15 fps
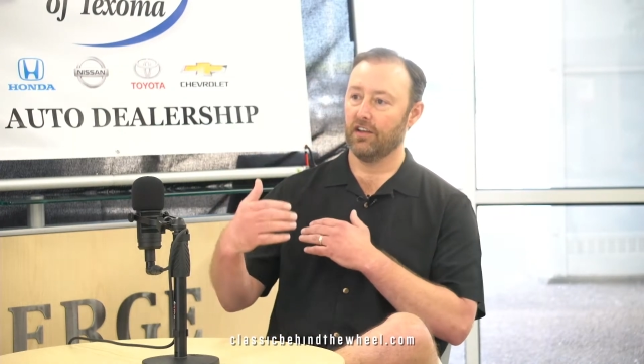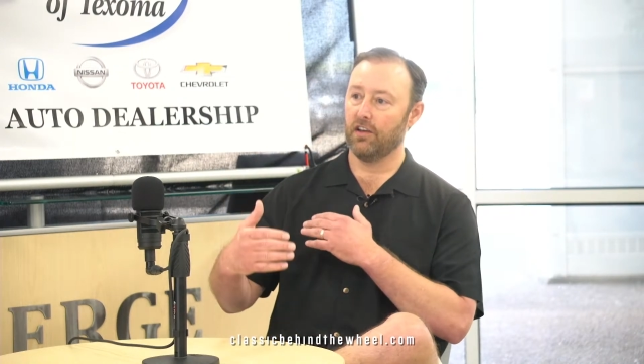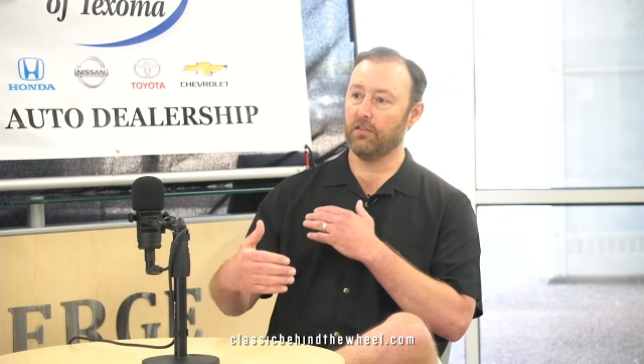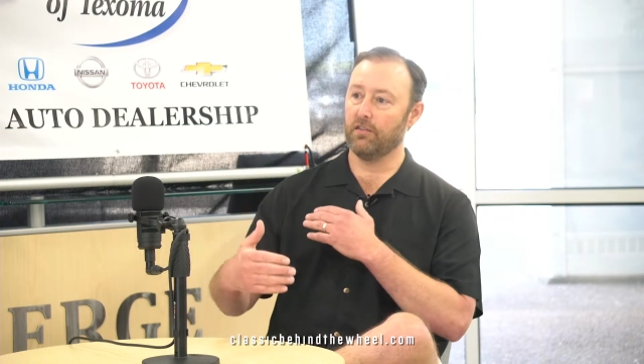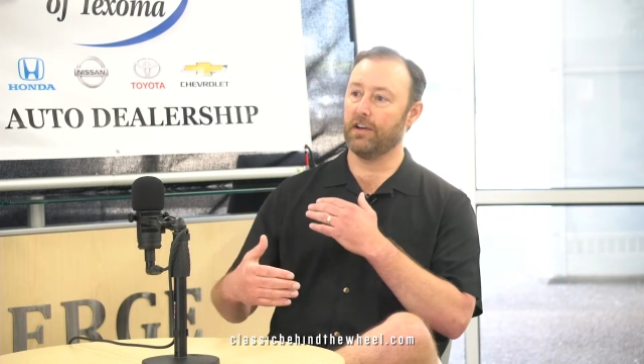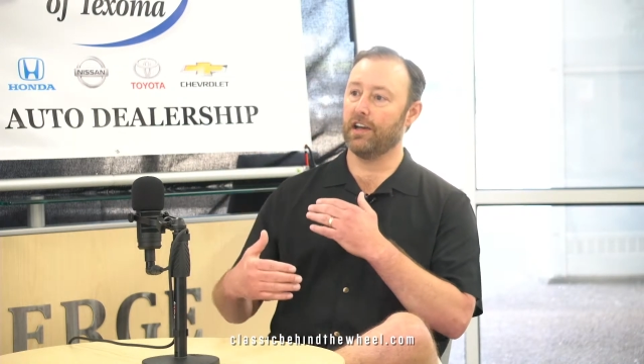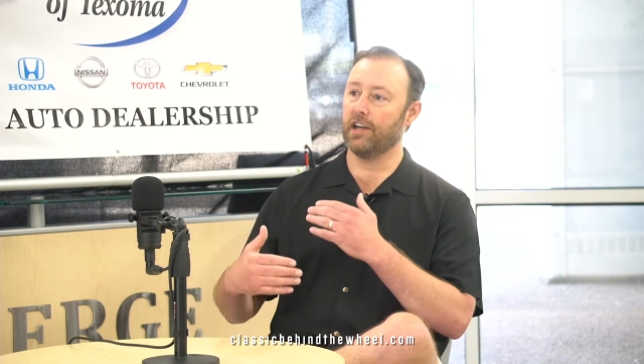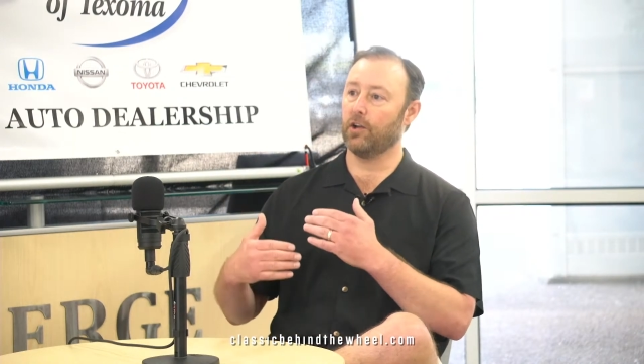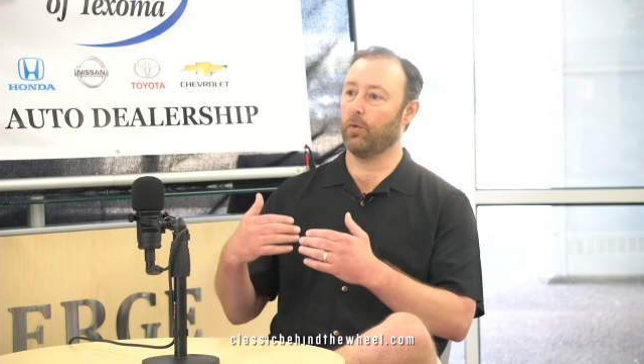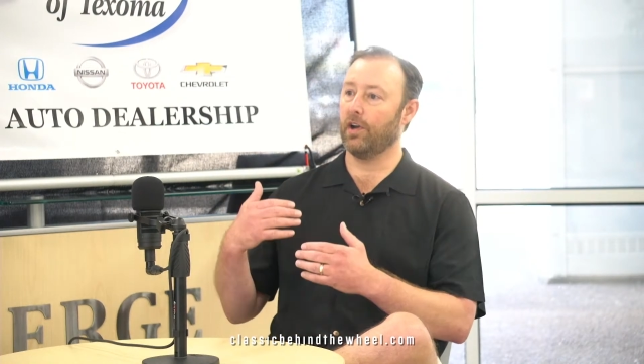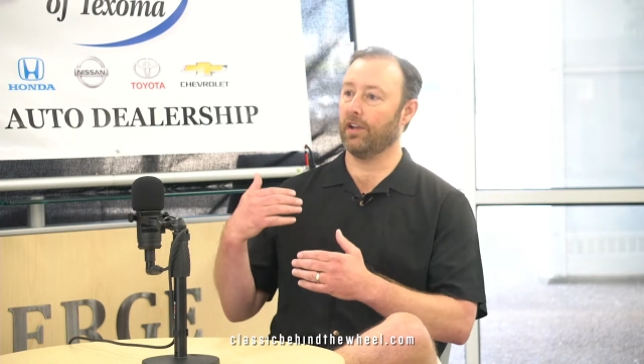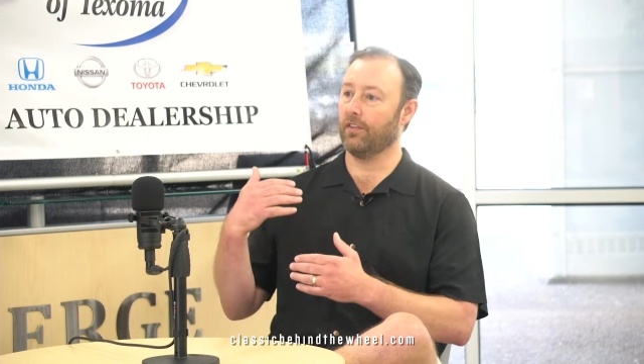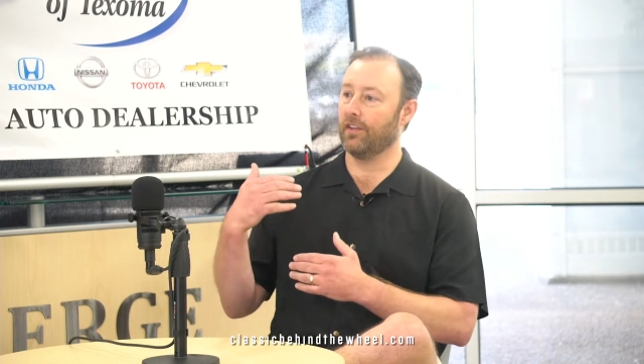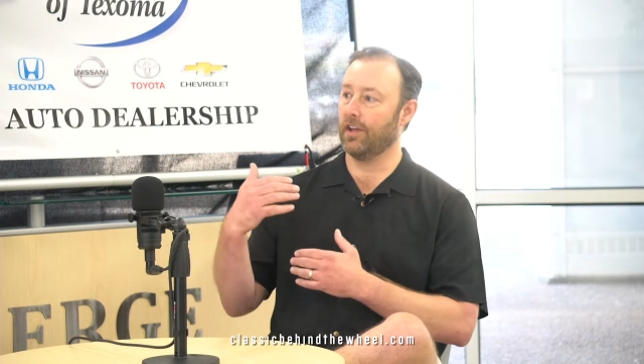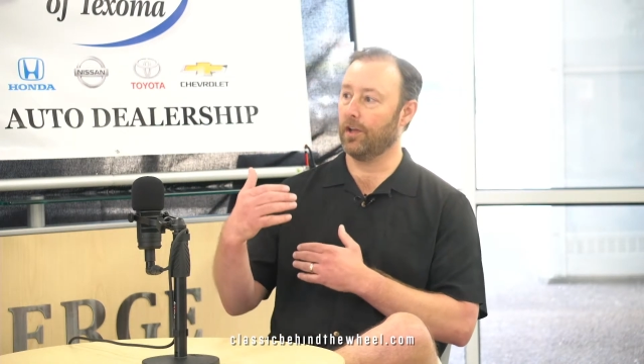
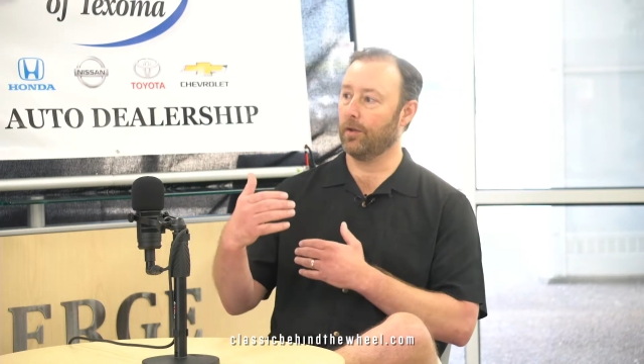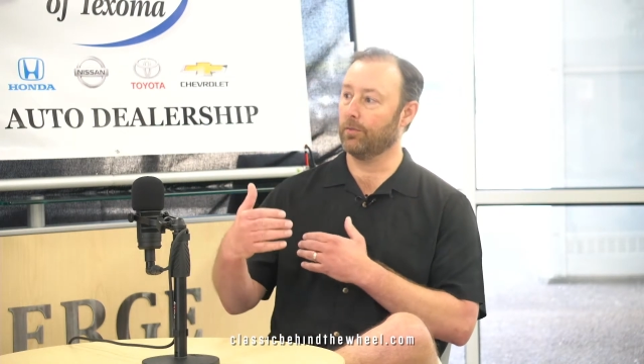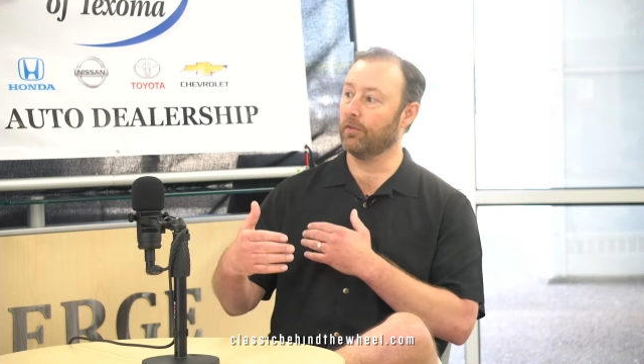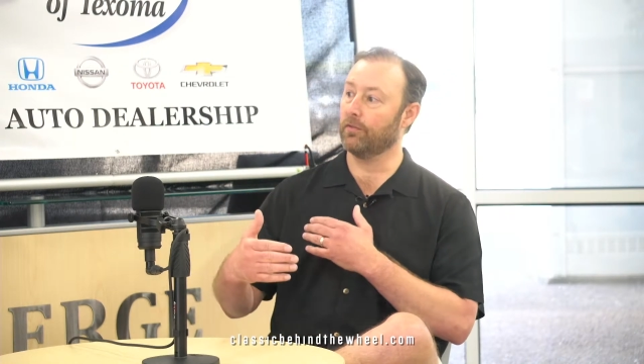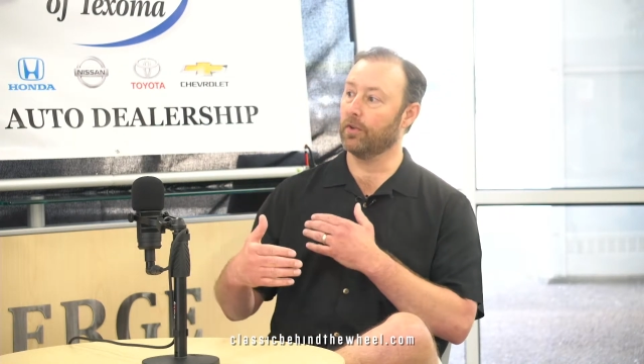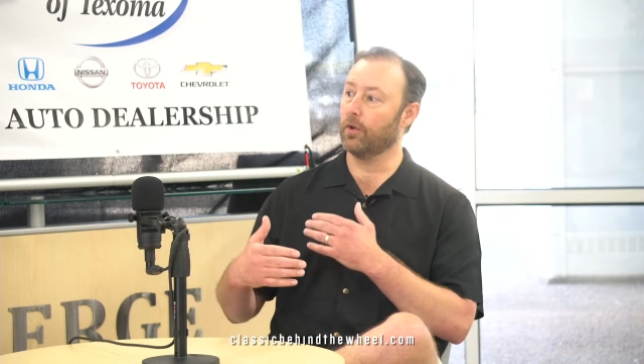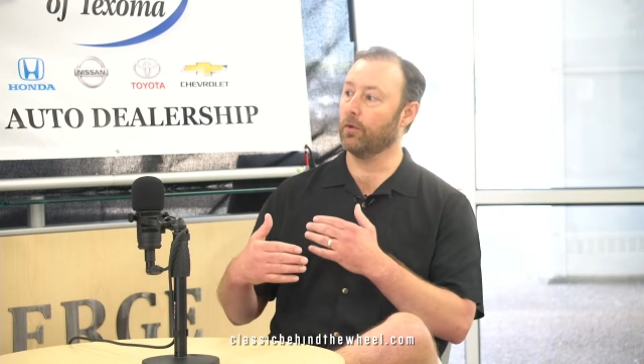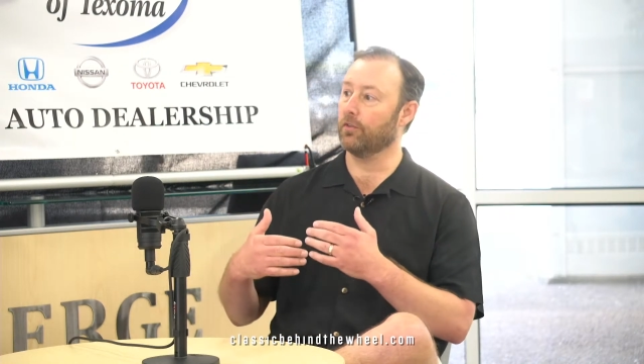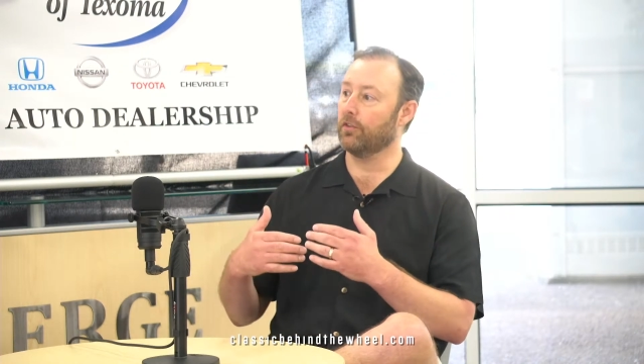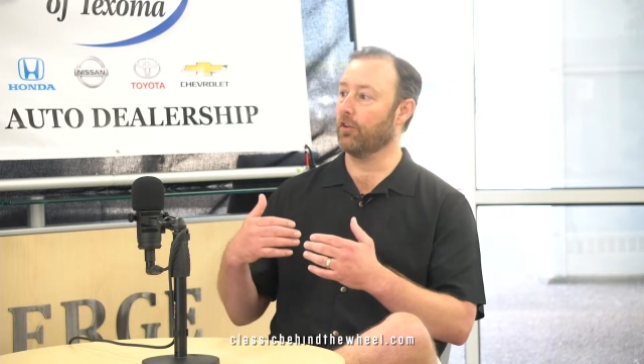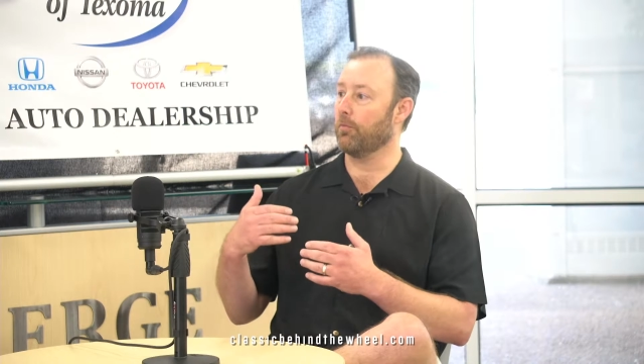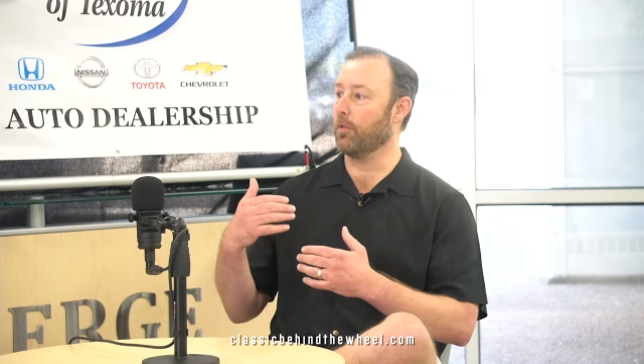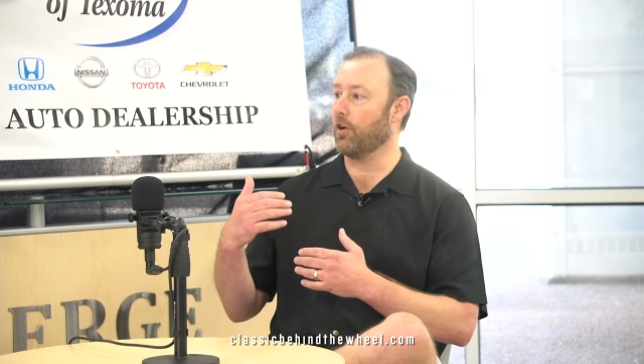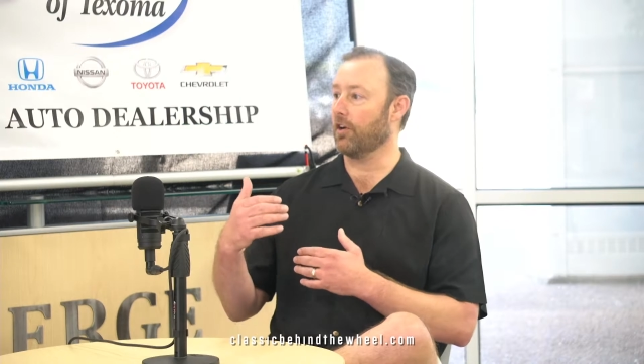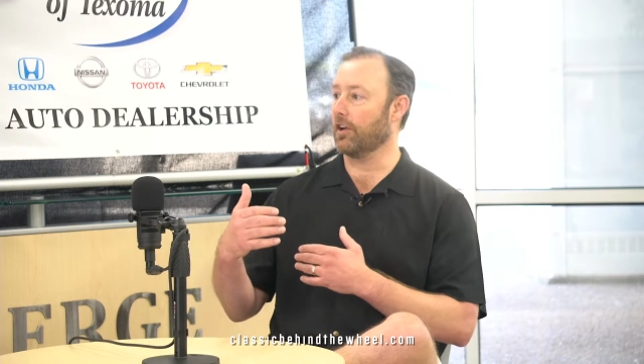evaluating the ebbs and flows of the
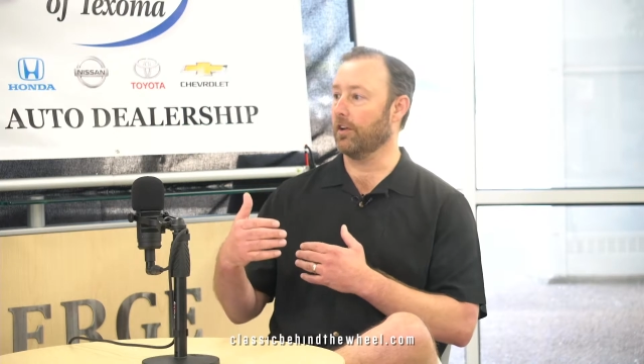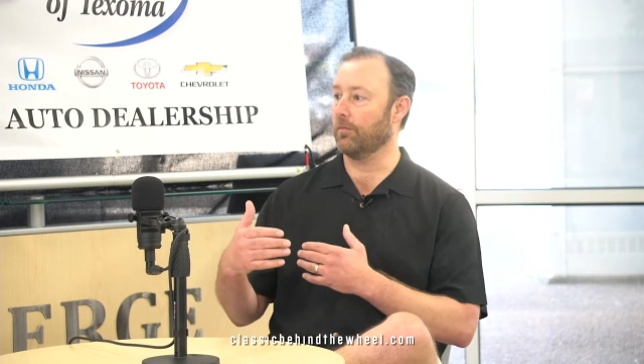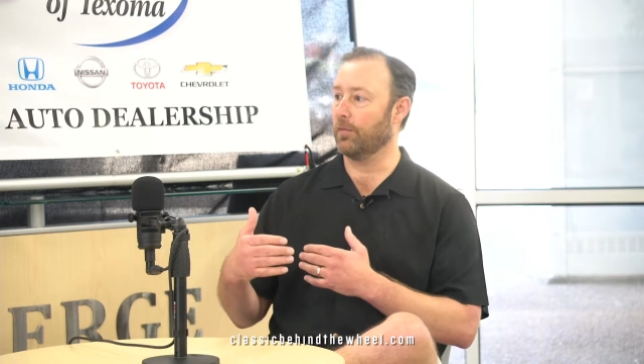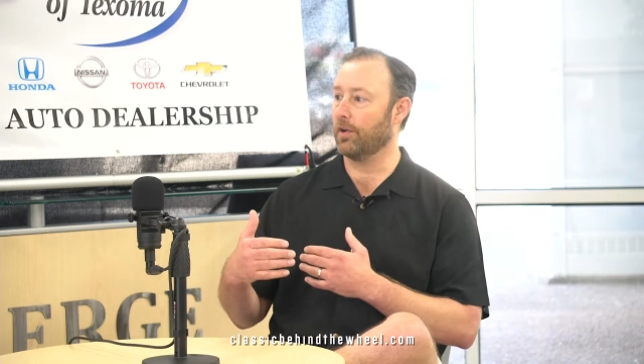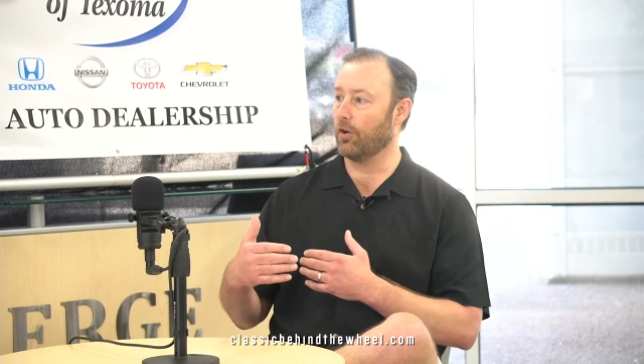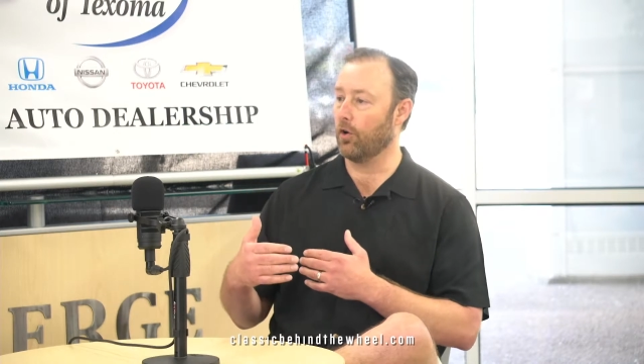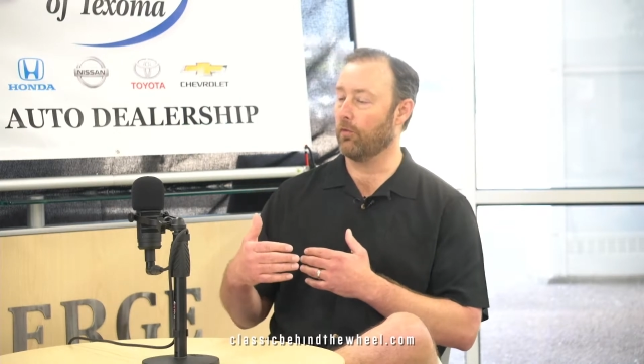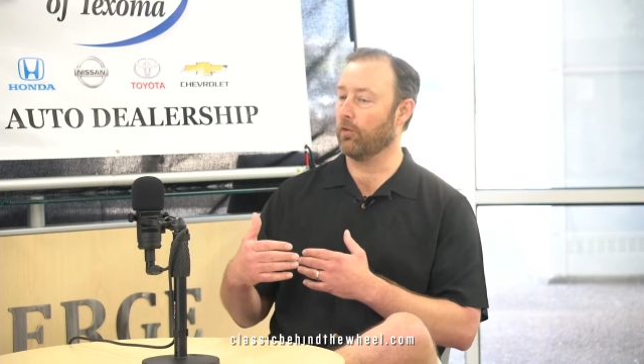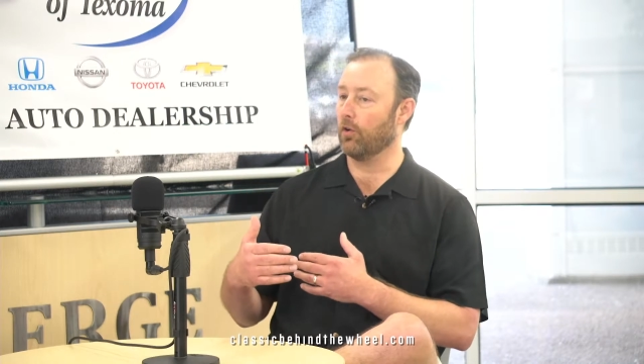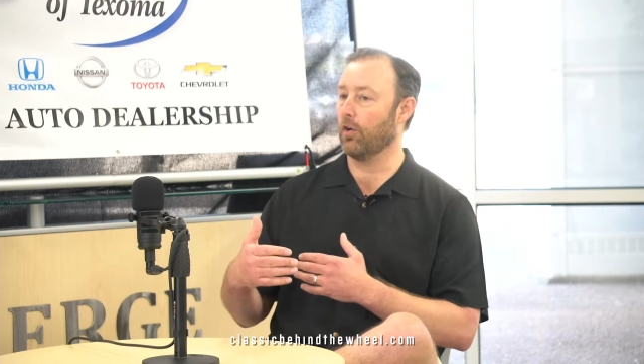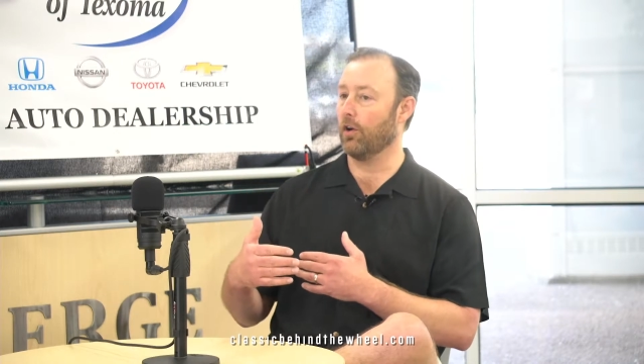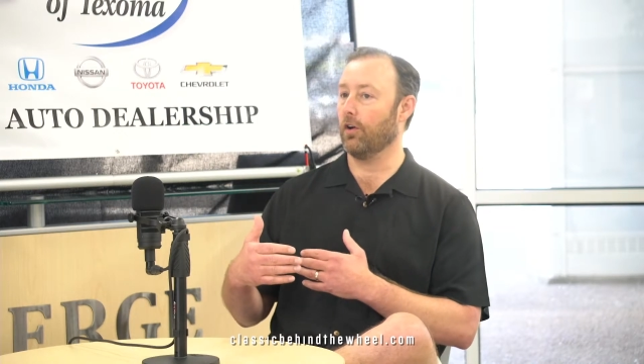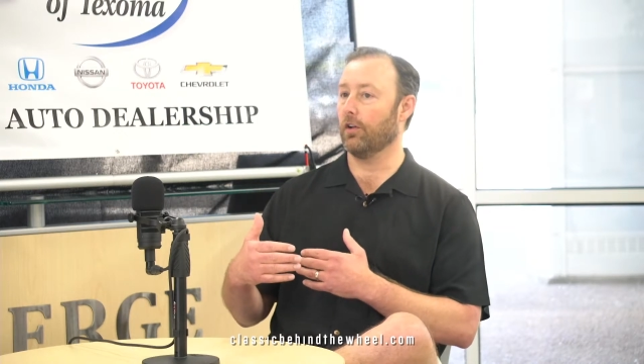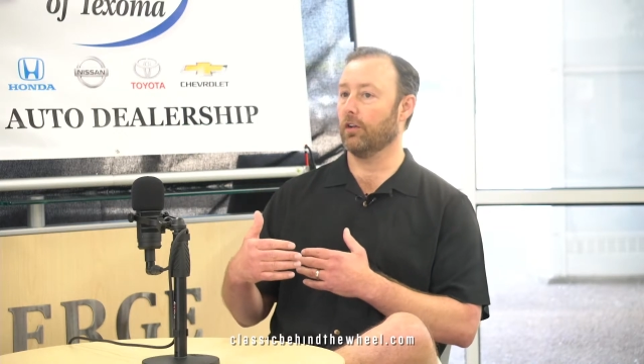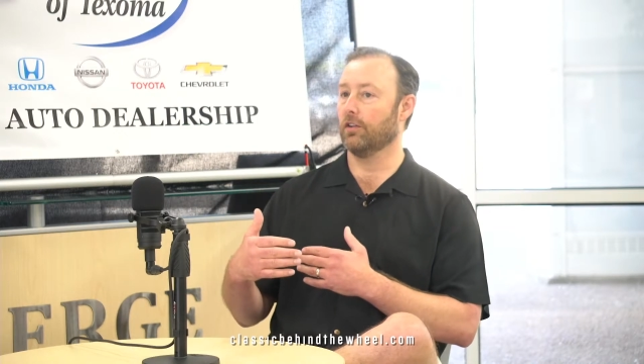market, but
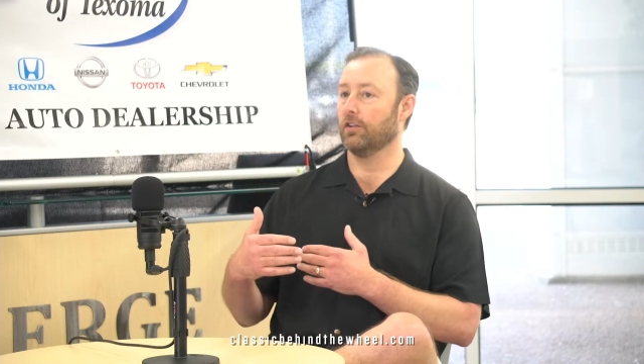overall,